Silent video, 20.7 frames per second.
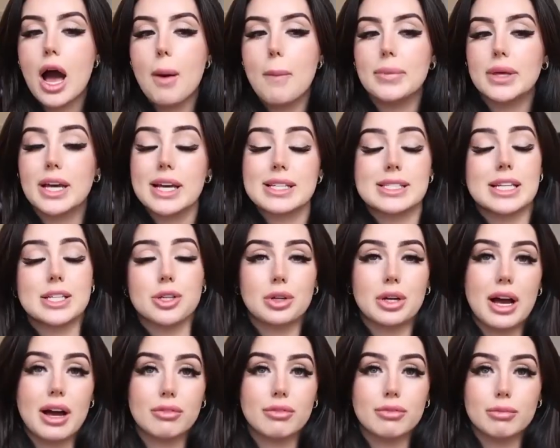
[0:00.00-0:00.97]
because I don't
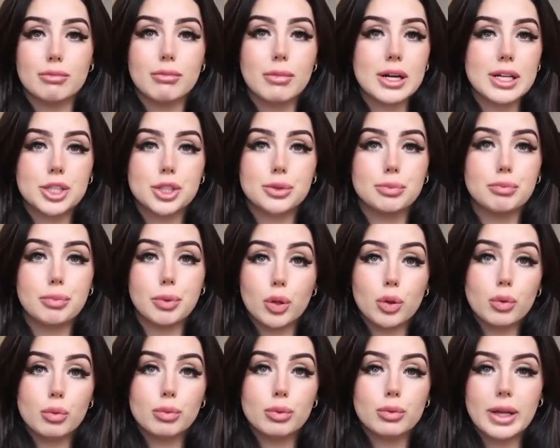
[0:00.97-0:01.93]
have much
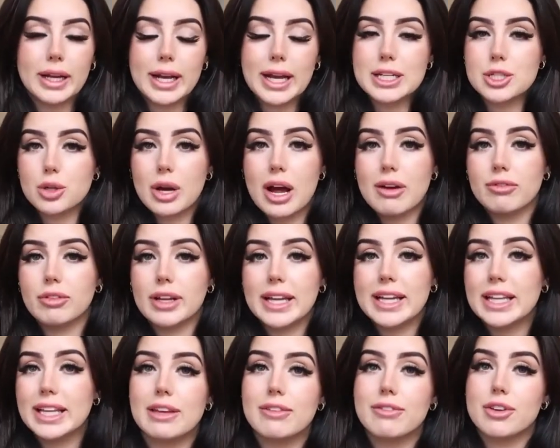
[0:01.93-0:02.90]
boob. Like I don't have like
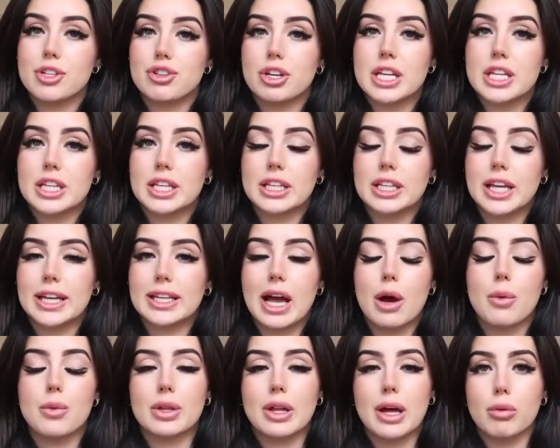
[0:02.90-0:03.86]
cleavage or anything like
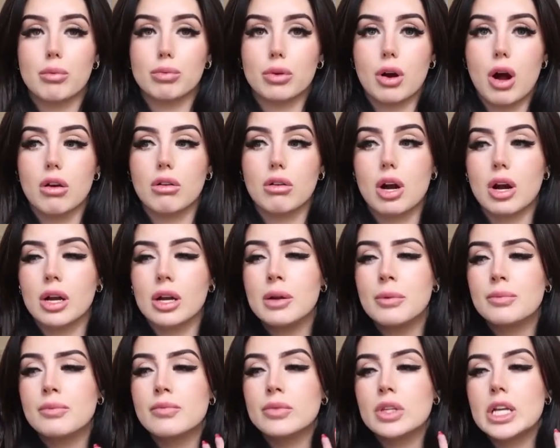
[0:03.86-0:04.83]
that without a bra on.
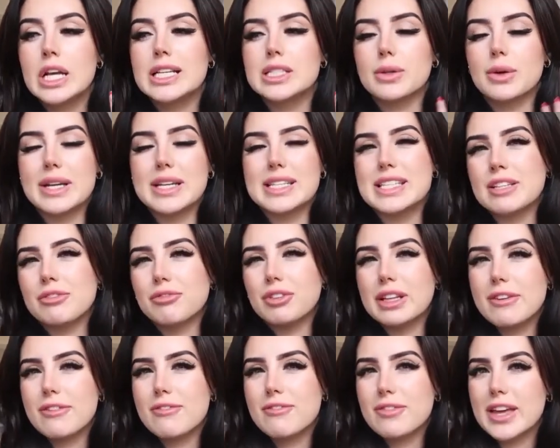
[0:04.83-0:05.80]
So I didn't
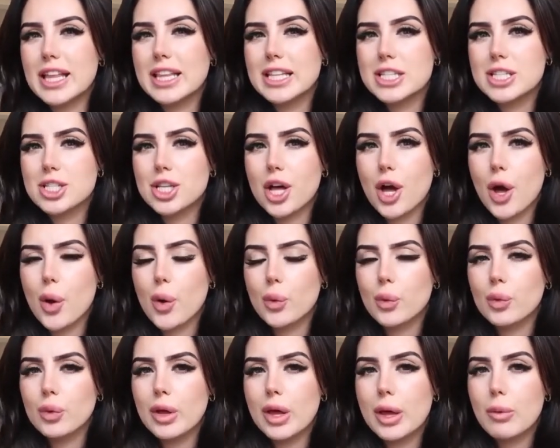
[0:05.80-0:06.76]
really feel as
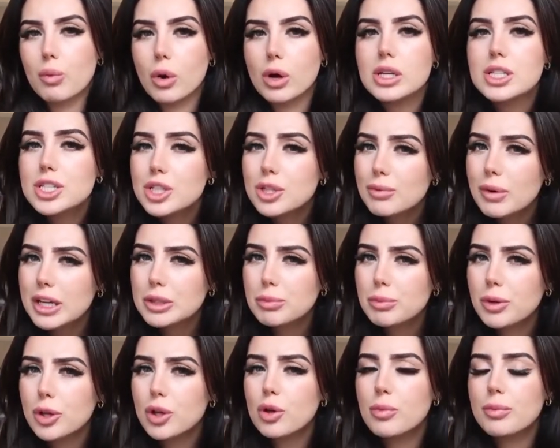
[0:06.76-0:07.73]
though it was too much
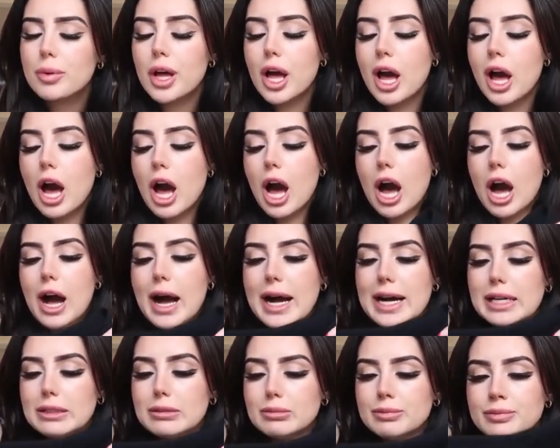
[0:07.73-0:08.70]
boob.
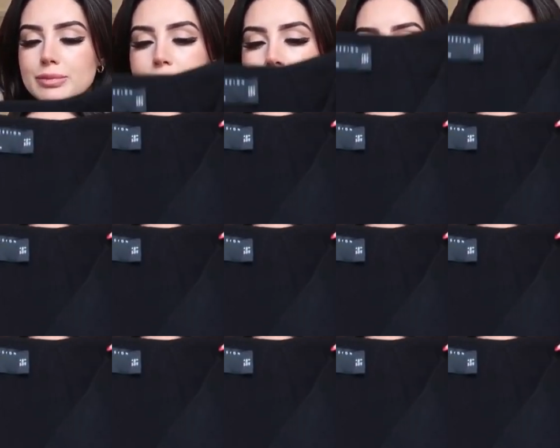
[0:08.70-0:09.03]
Um,